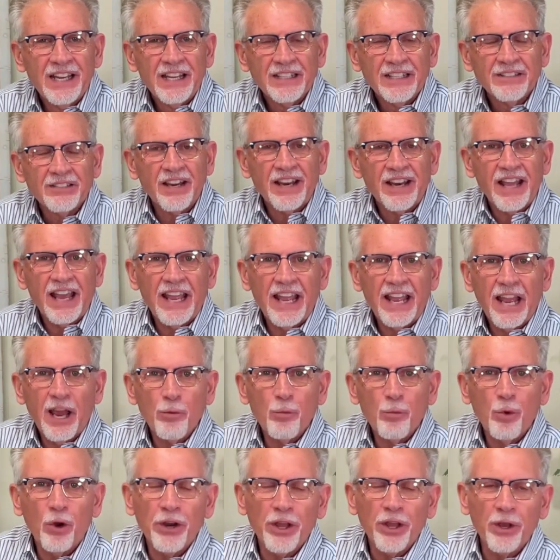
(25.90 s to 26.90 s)
Today I
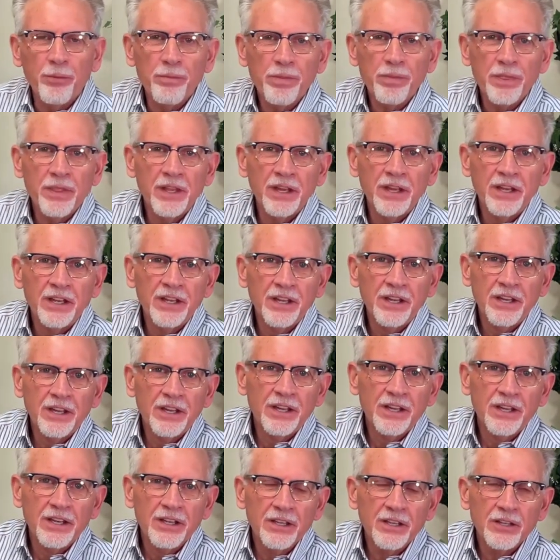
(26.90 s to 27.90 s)
want to
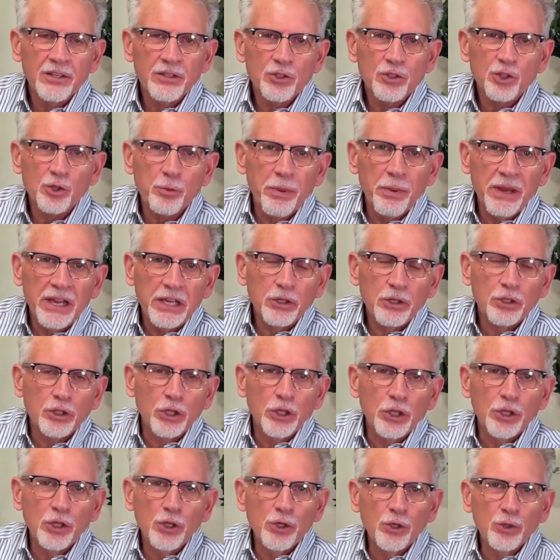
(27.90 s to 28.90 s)
speak to
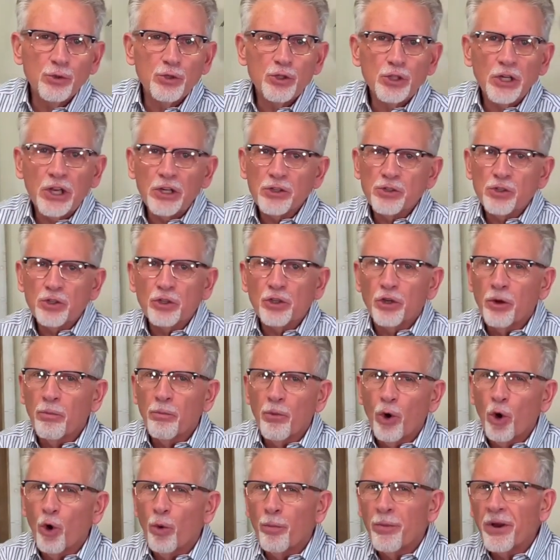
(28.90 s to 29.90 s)
you just a
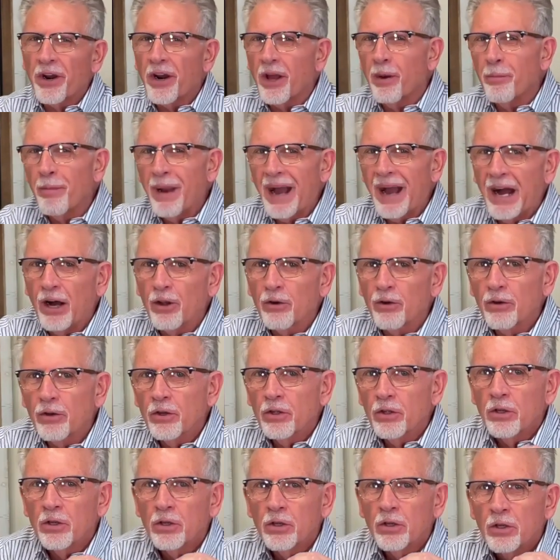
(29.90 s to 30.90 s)
moment about
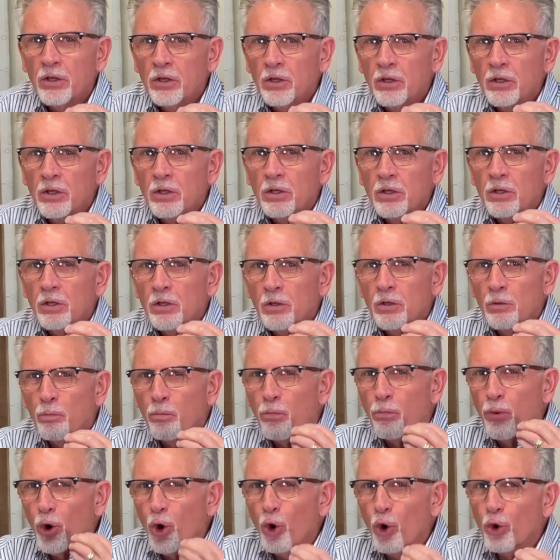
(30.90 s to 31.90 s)

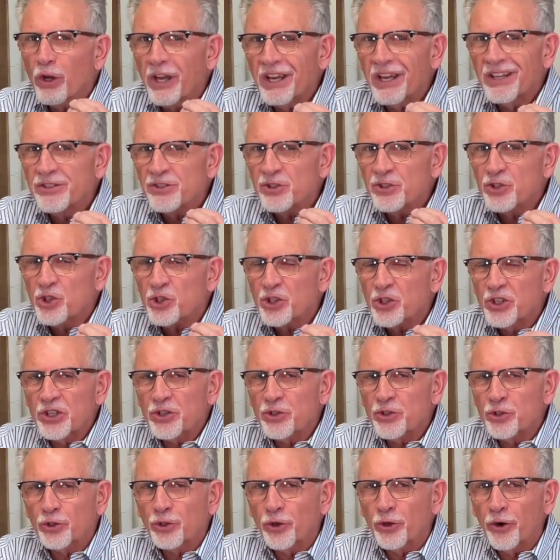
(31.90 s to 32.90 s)
broken
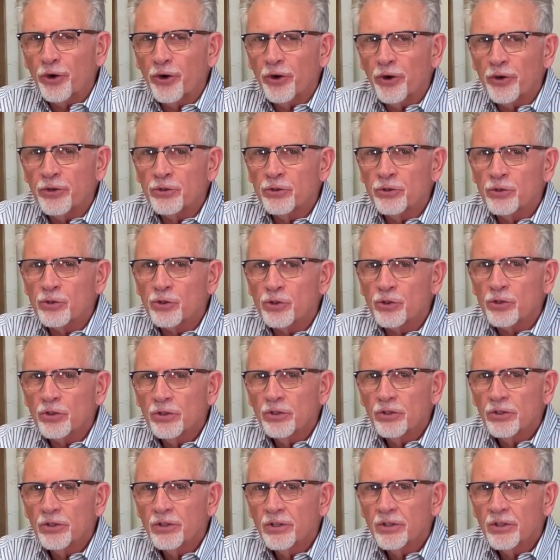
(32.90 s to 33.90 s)
cisterns
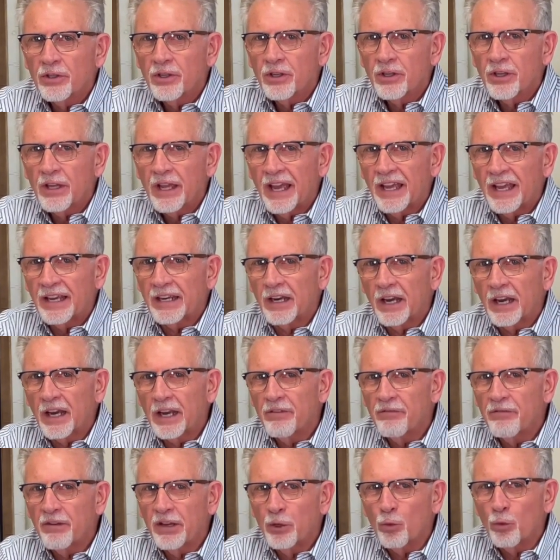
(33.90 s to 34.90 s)
and
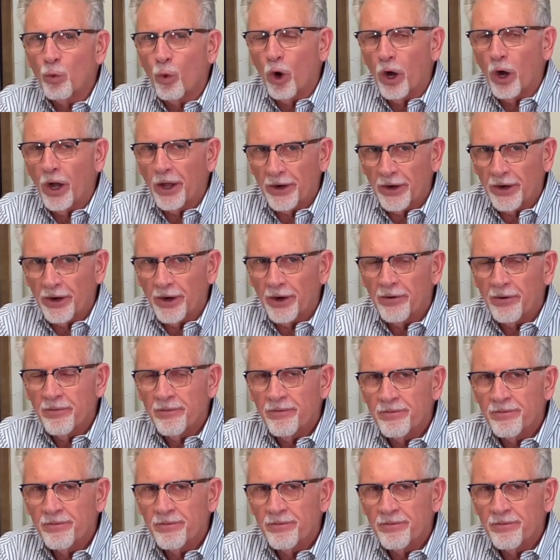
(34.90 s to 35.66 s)
living water.